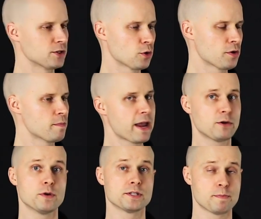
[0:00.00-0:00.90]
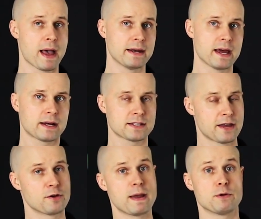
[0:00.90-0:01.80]
and so they're made with spandex
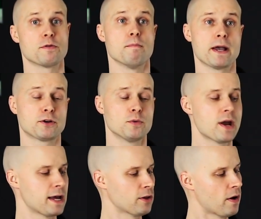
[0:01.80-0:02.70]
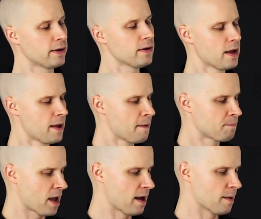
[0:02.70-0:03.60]
and they're made with micro nylon,
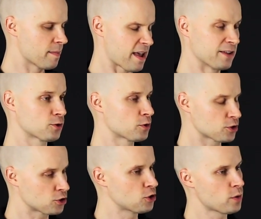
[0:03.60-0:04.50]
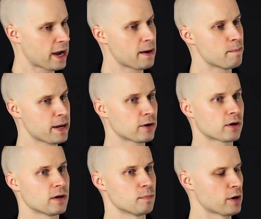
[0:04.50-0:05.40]
and so there's two kind of bigger
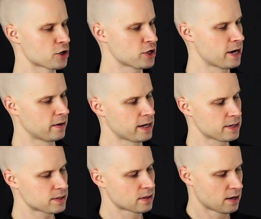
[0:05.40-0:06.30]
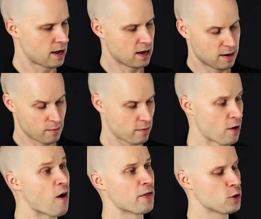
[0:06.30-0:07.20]
compression areas, the
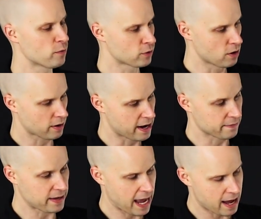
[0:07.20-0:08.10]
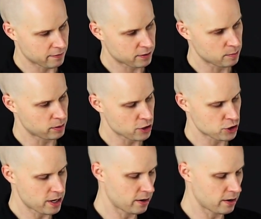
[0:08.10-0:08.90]
overall kind of calf compression